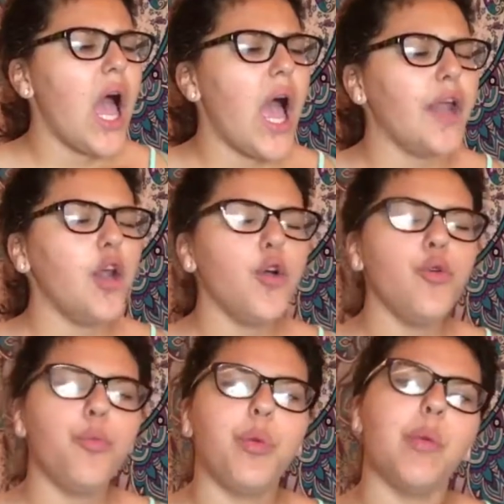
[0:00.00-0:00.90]
I know
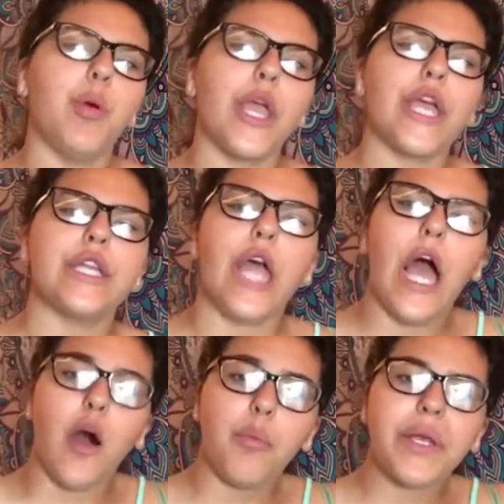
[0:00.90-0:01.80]
you people can't
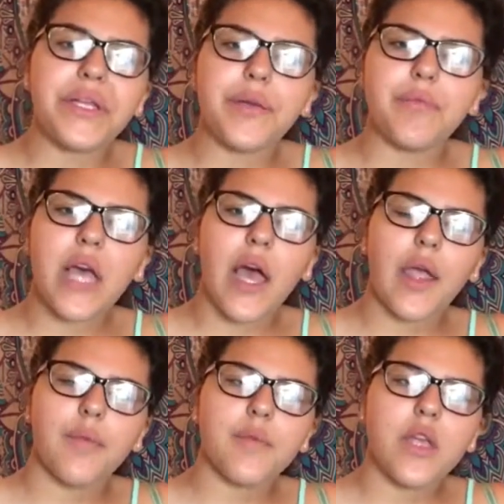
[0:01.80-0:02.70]
help it
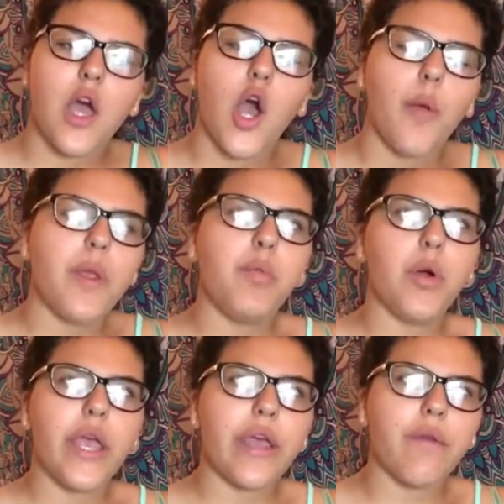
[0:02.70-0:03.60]
sometimes. People
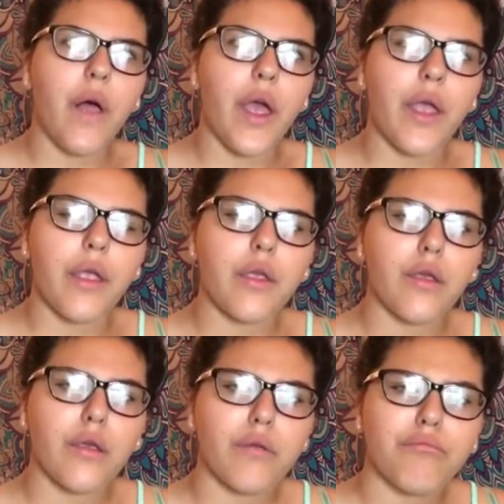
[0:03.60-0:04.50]
can't,
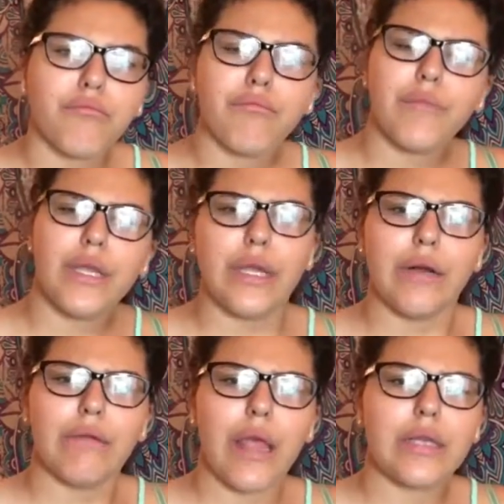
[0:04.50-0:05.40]
like, you
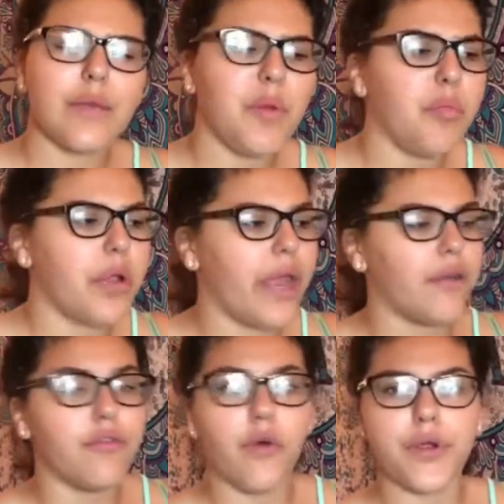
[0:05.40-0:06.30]
know, like, some people can't
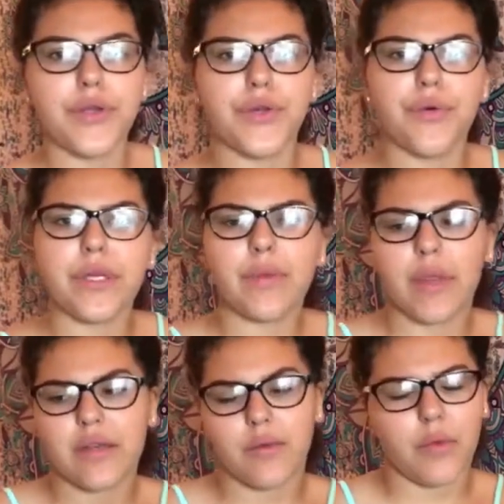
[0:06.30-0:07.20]
afford to do it,
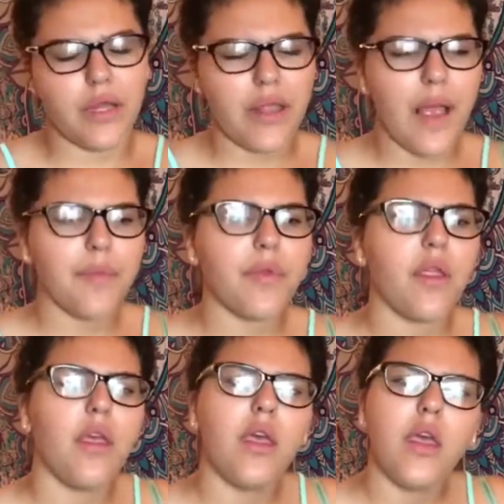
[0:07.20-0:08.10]
something like that.
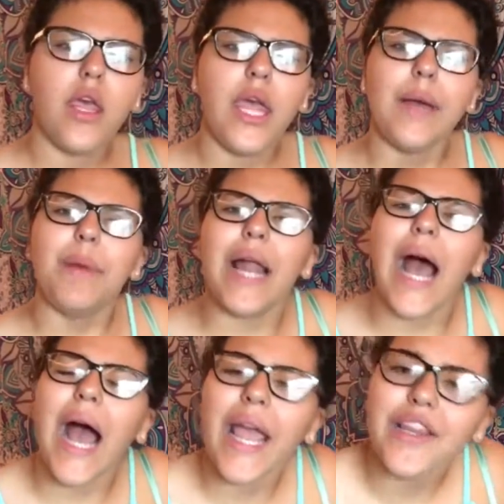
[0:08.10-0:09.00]
But
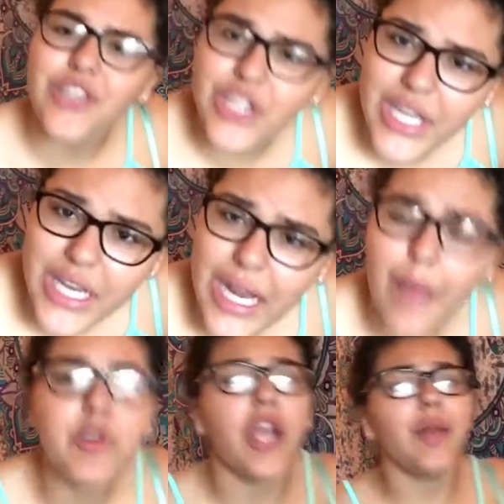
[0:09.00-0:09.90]
hygiene,
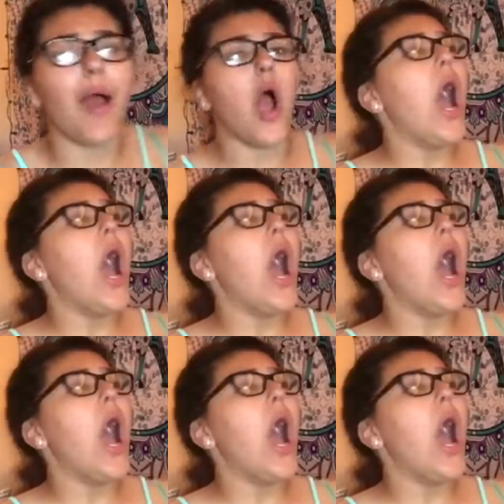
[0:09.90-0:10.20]
I'm talking about